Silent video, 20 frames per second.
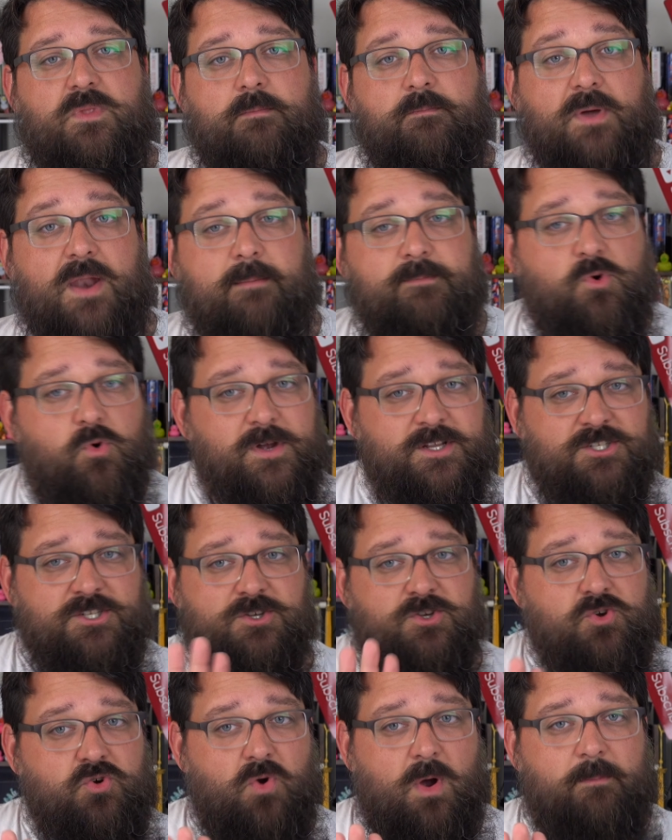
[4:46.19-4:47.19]
But I'm going
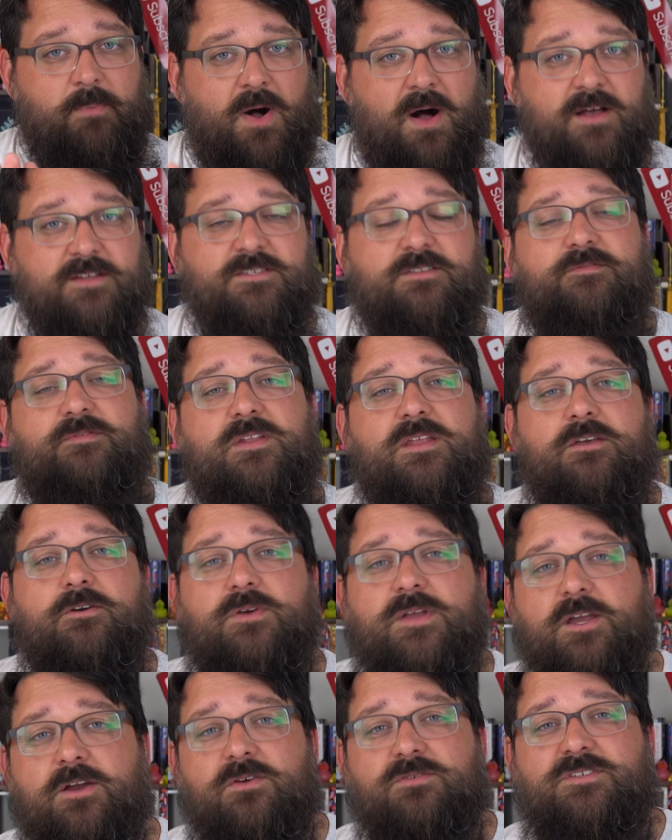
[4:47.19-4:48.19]
to pause the
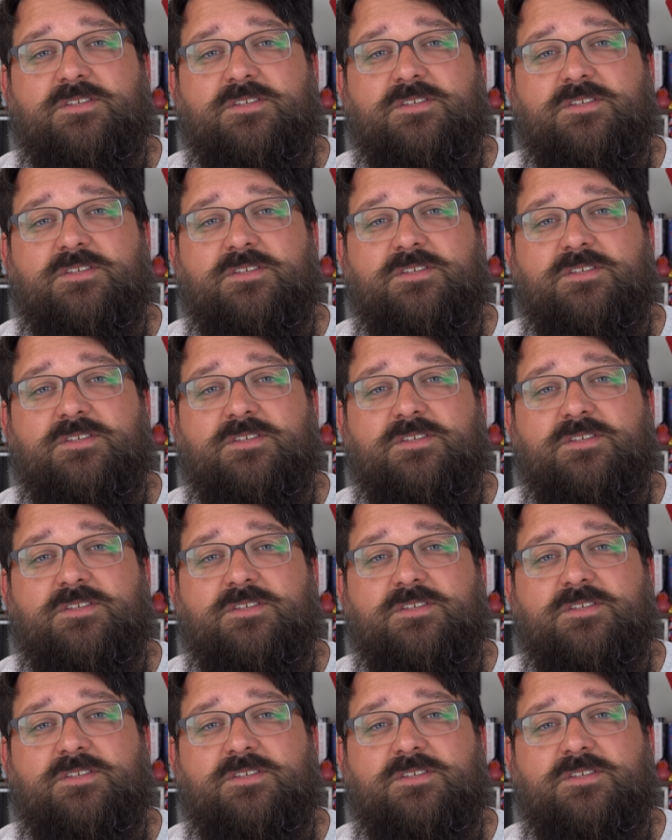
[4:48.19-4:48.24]
video here